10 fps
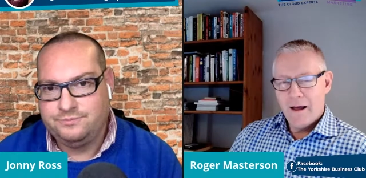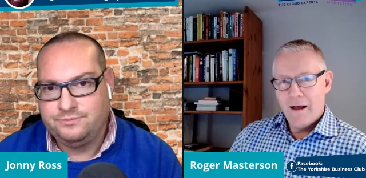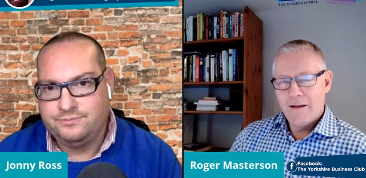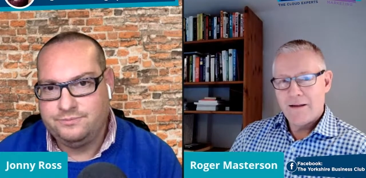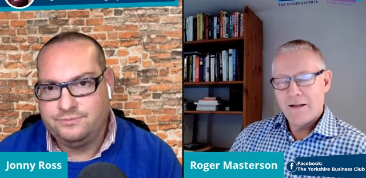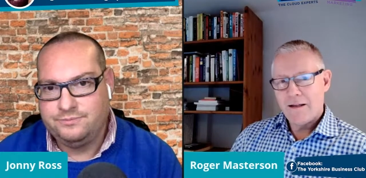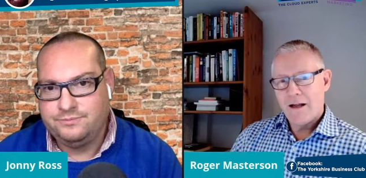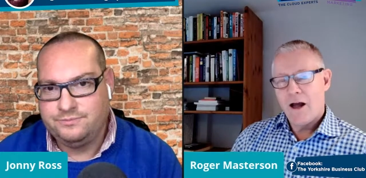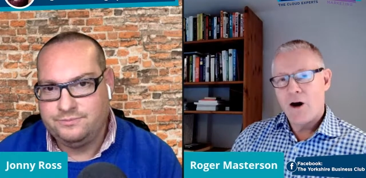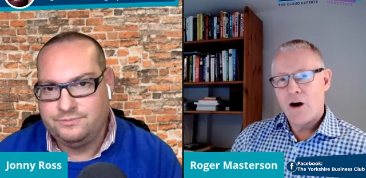Speaker 1: it, it
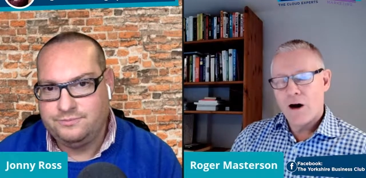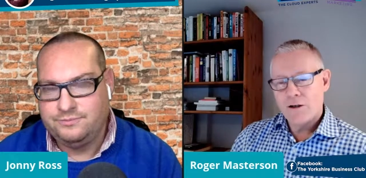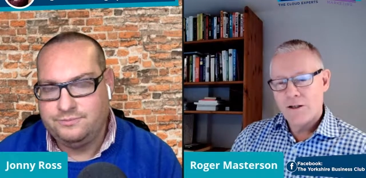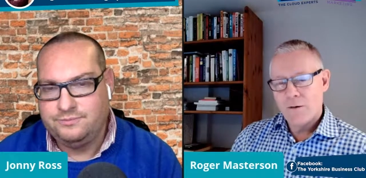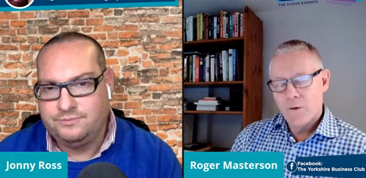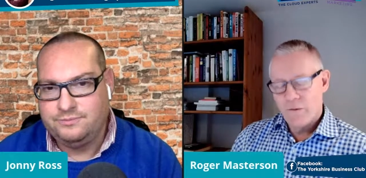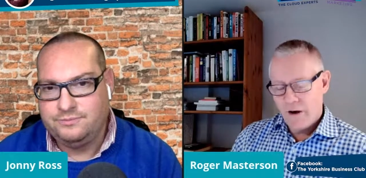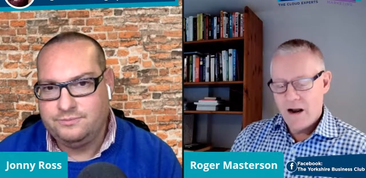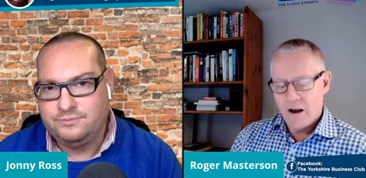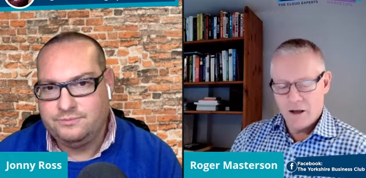our, our t- we're
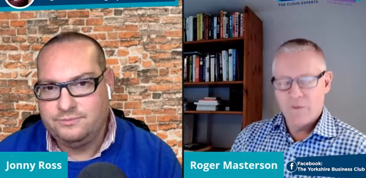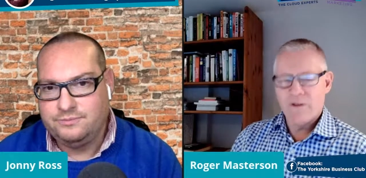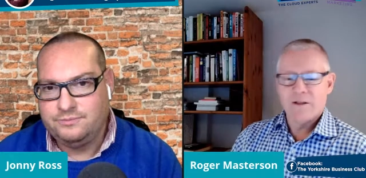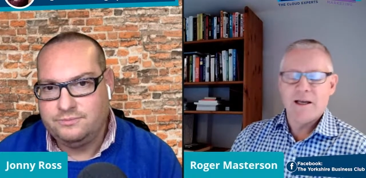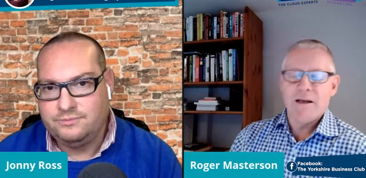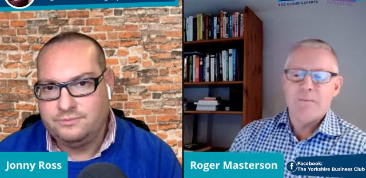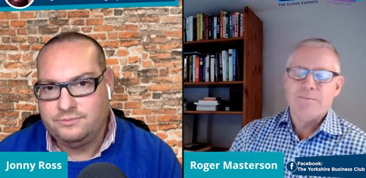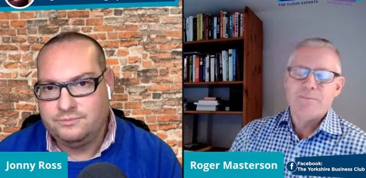very lucky with the team,